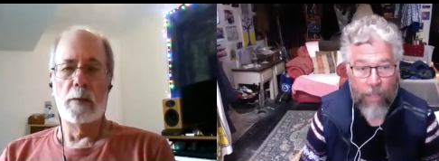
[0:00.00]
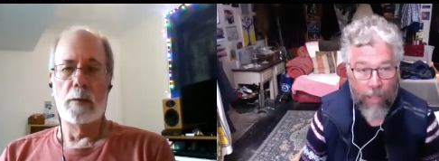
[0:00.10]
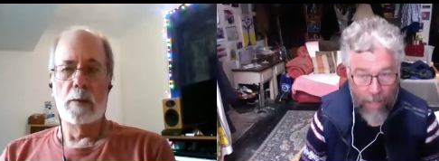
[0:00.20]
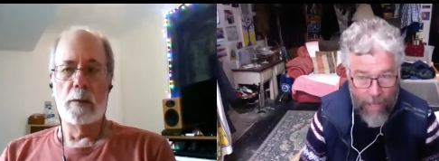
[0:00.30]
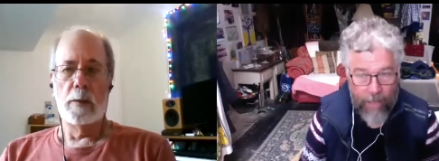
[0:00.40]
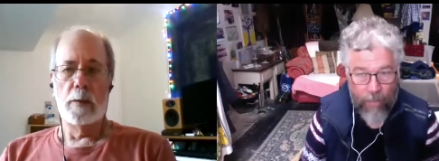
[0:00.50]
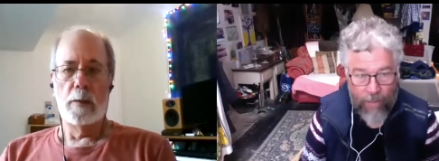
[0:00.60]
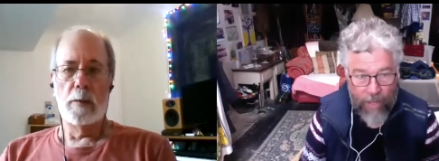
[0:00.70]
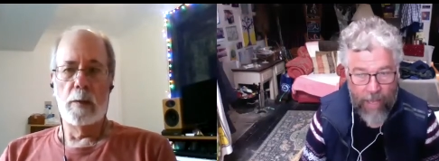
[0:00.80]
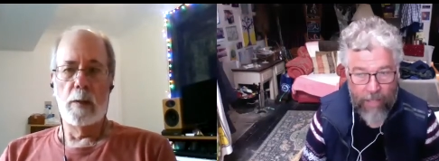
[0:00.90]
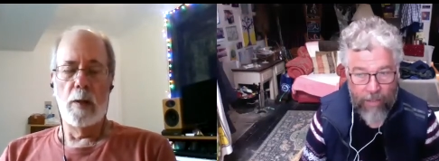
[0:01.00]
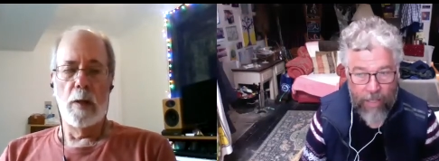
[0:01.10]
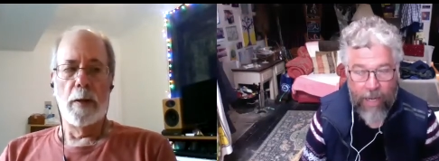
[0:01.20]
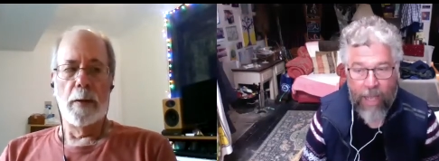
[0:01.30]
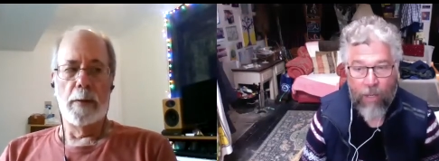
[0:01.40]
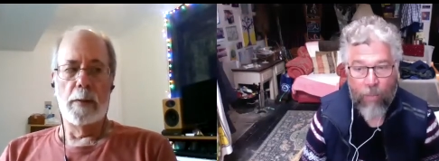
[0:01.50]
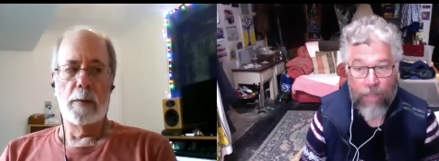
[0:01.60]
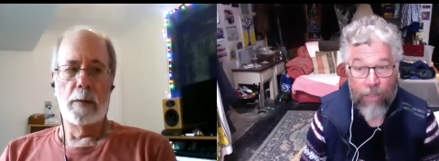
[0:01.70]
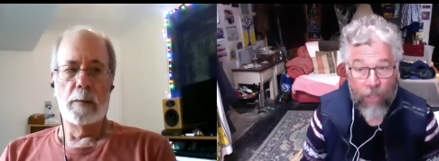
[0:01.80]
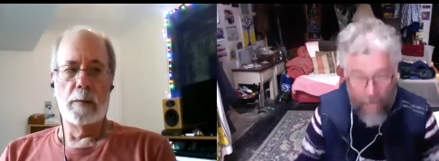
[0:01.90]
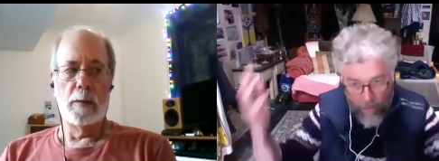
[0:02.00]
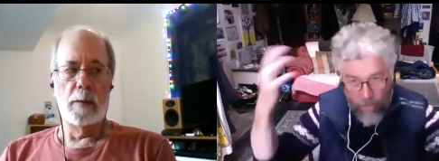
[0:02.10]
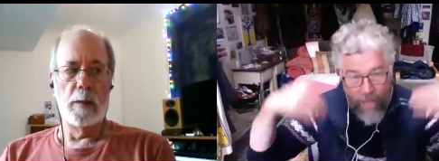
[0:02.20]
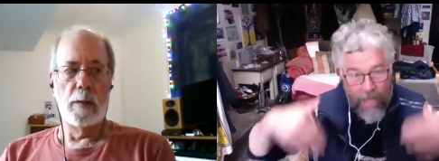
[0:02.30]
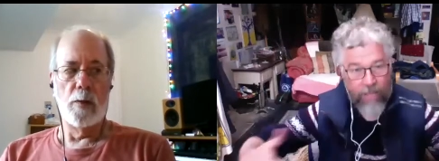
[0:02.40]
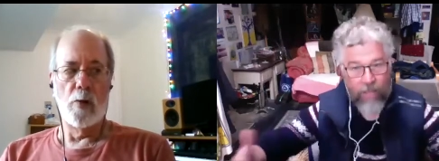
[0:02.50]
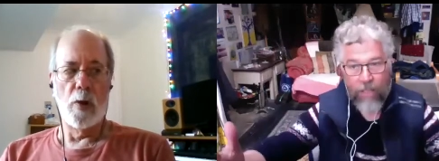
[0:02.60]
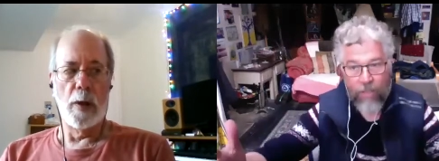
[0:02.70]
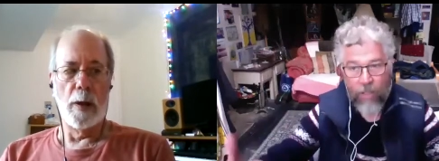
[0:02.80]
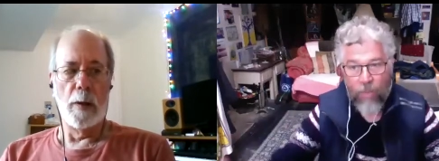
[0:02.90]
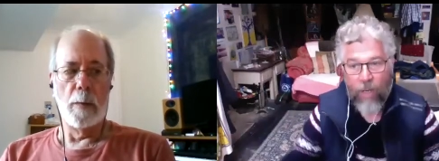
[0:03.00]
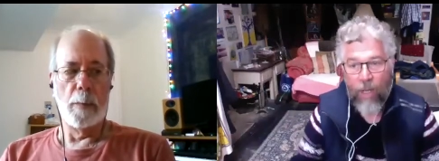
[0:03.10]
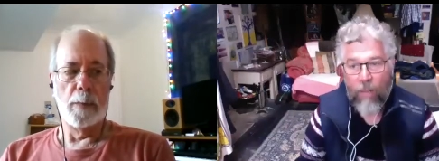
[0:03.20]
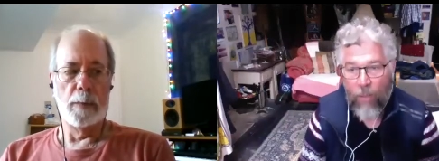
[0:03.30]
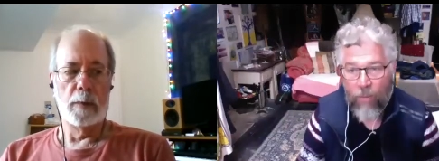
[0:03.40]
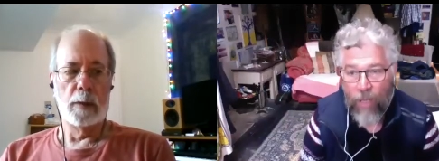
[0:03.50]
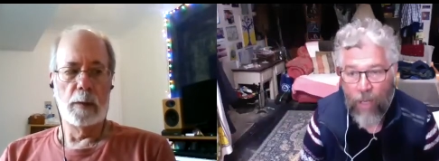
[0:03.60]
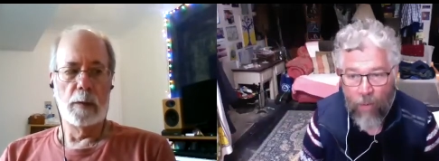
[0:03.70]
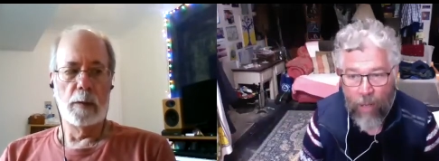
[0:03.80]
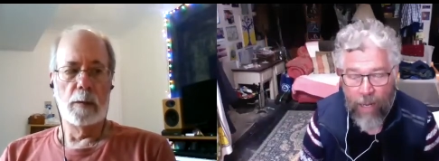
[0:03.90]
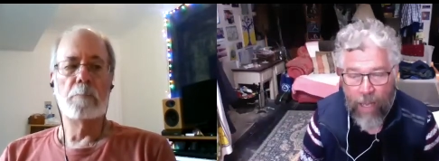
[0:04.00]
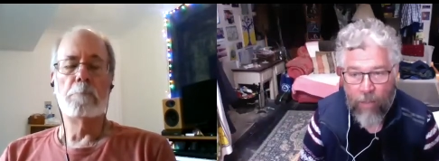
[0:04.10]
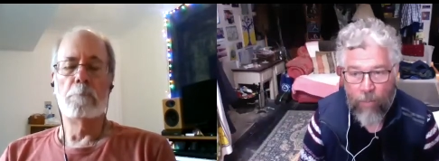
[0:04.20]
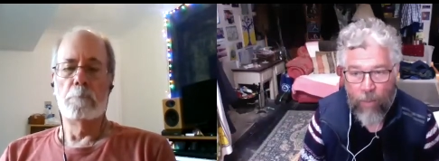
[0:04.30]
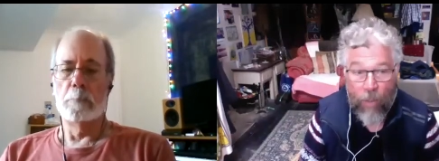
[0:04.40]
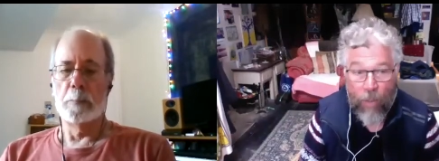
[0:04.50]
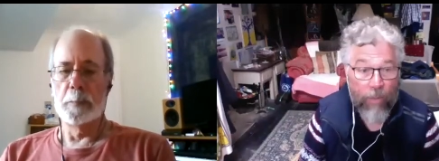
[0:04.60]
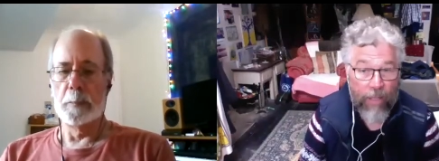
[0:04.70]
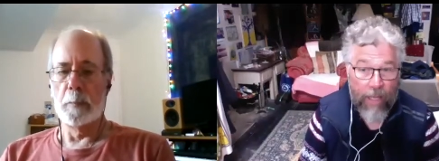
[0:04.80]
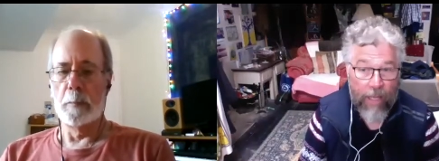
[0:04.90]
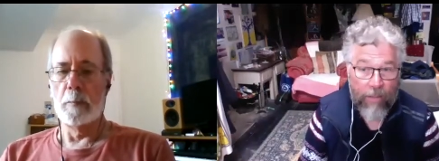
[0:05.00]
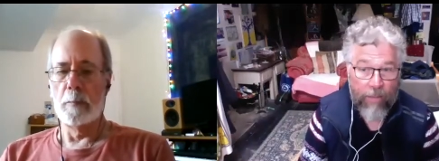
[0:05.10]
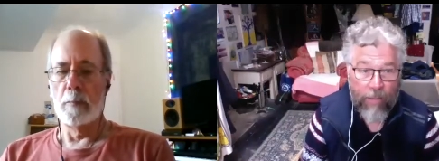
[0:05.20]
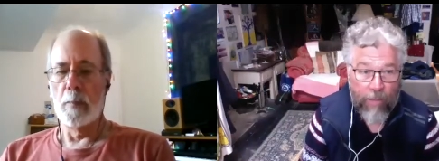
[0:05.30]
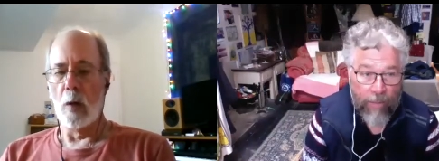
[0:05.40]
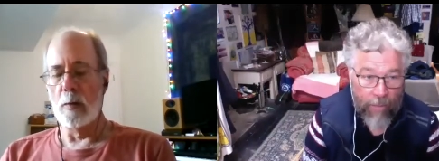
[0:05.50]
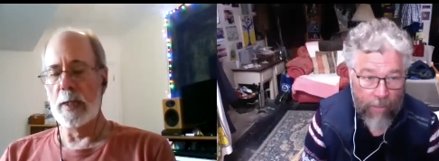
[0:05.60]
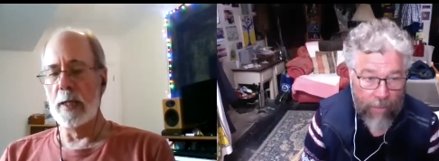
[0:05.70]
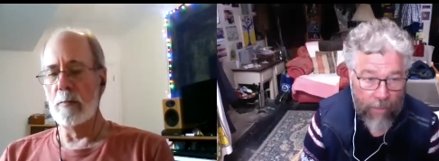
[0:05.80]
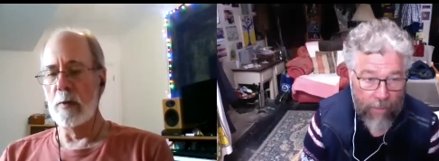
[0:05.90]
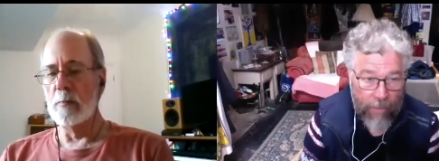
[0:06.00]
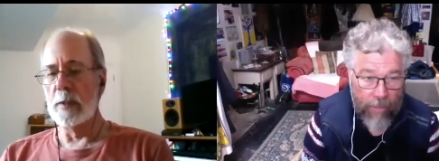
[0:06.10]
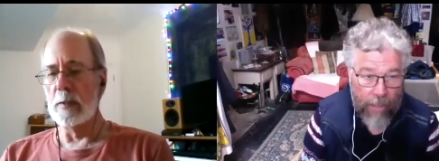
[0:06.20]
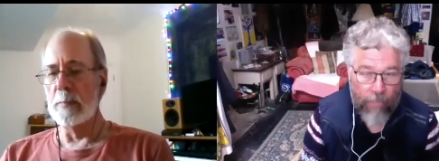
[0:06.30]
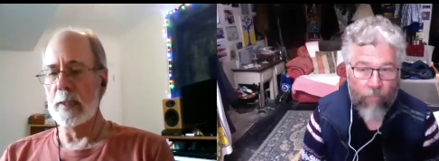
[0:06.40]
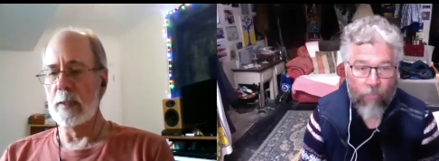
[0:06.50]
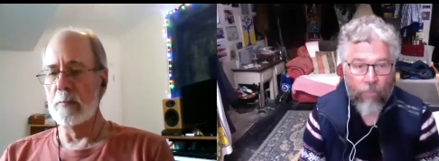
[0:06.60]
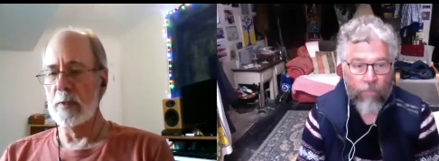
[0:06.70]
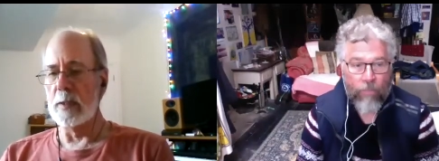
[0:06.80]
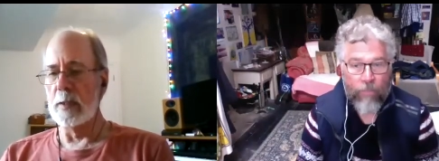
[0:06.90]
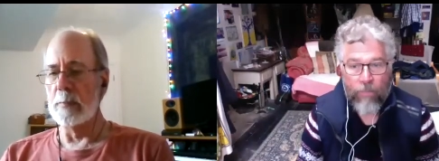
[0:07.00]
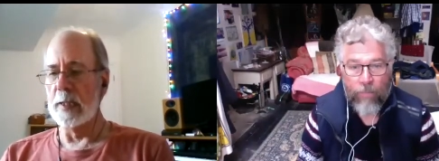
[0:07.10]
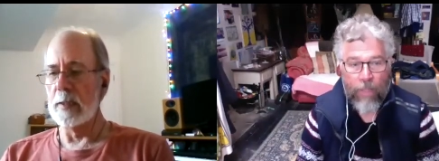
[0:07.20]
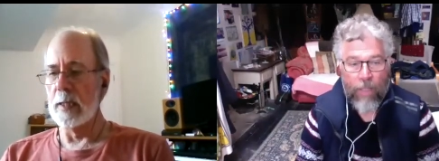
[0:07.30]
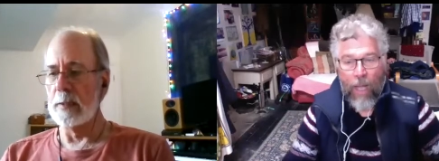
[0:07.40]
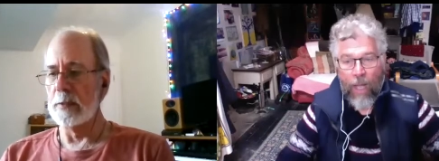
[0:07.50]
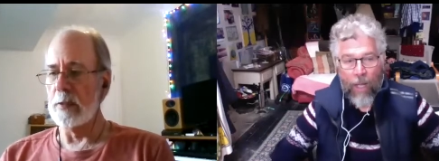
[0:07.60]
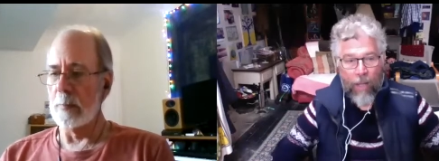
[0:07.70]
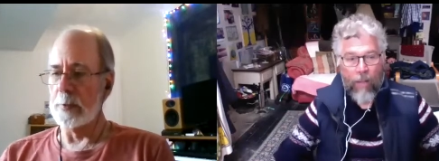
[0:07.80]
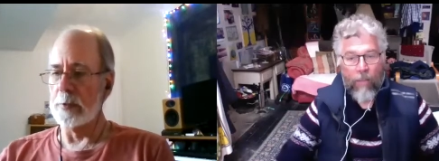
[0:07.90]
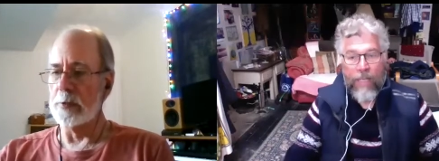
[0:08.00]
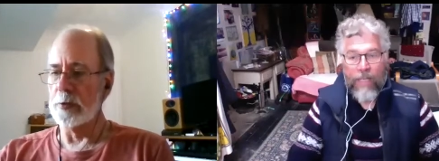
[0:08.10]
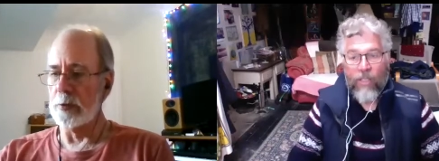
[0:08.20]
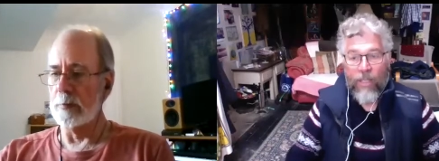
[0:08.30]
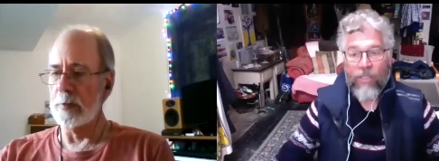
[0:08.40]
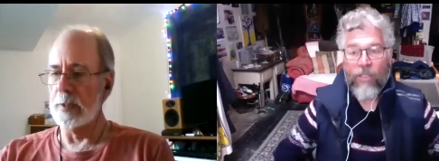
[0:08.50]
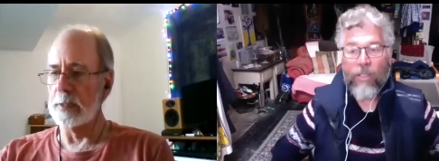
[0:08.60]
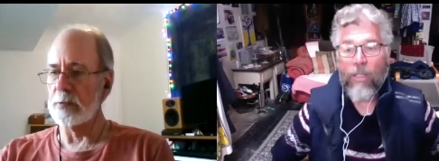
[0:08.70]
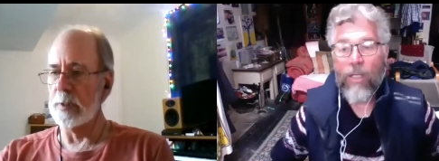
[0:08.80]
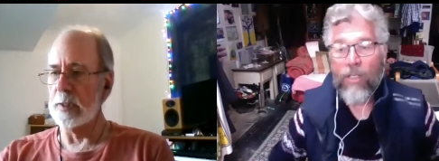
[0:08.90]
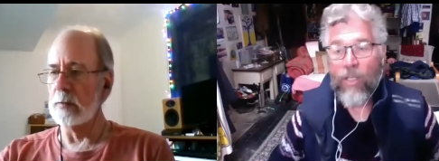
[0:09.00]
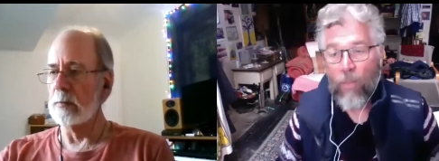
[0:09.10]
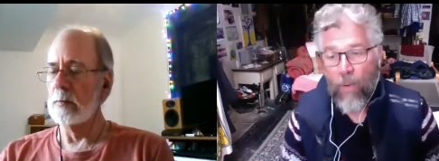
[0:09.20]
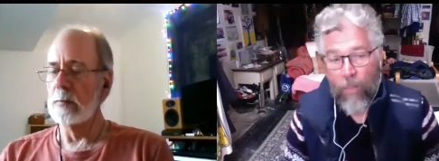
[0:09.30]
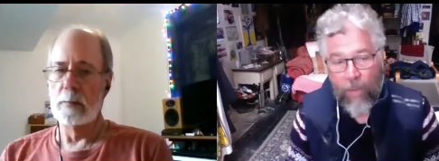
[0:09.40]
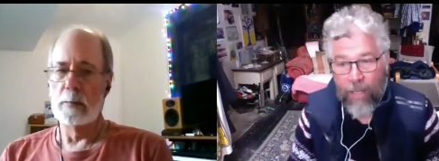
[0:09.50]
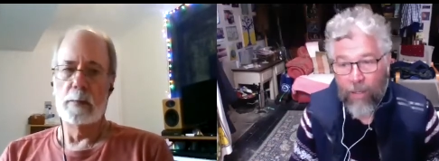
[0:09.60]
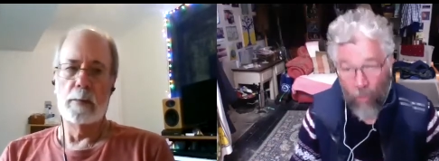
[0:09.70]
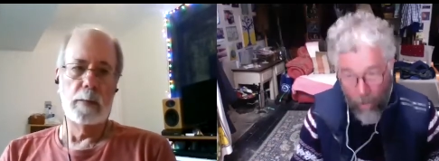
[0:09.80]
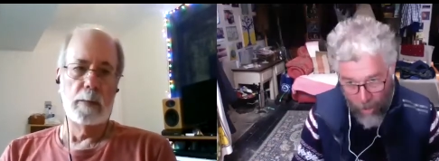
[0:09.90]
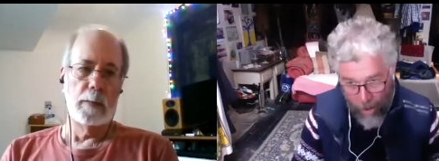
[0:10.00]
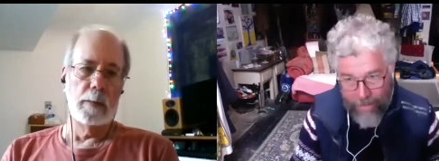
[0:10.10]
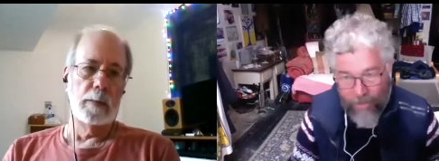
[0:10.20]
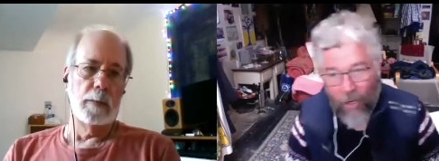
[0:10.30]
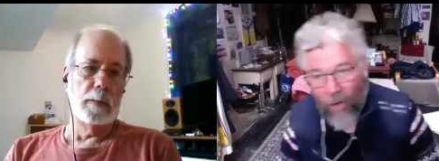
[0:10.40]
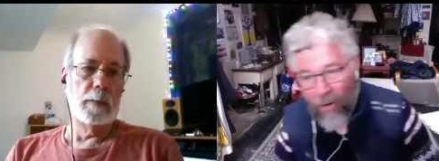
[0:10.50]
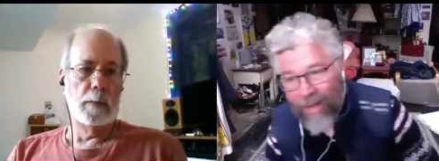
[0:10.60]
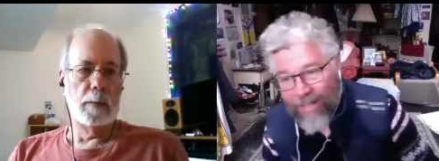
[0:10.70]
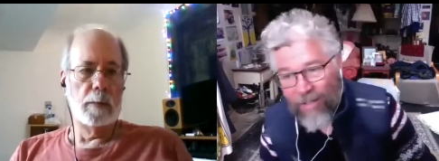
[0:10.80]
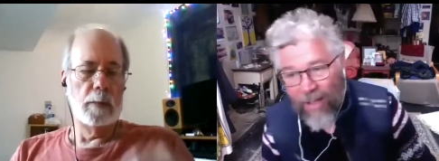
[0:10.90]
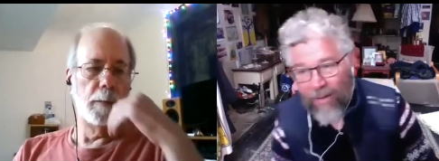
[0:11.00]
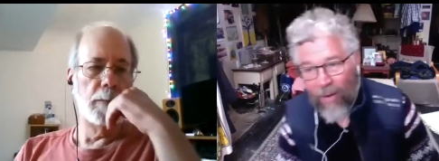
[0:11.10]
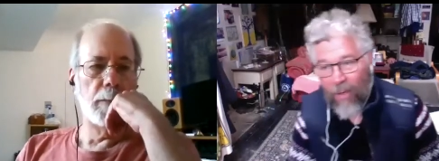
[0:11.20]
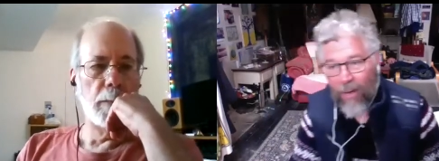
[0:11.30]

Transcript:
Speaker 1: align with that and how do we channel that as you and I both know and how do we work with that?
Speaker 2: Okay, well, we can make that. We can make that a topic I, I mean, to sure for next week. Because our,
Speaker 1: our buddy, all right, all right. I don't want